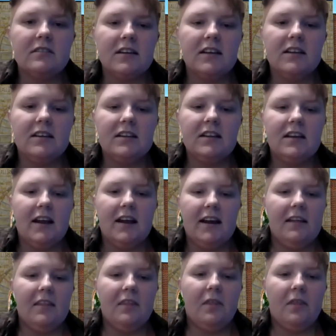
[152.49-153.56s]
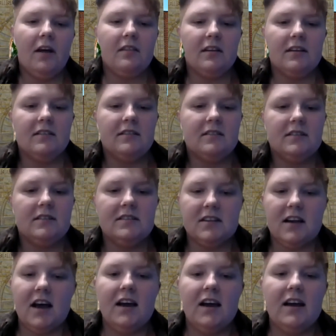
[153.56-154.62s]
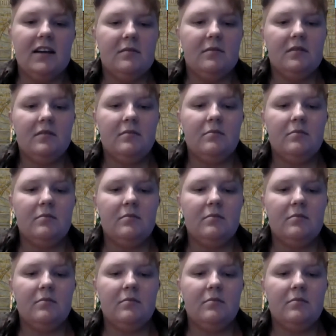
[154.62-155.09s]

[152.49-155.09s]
Lande, and I thought that design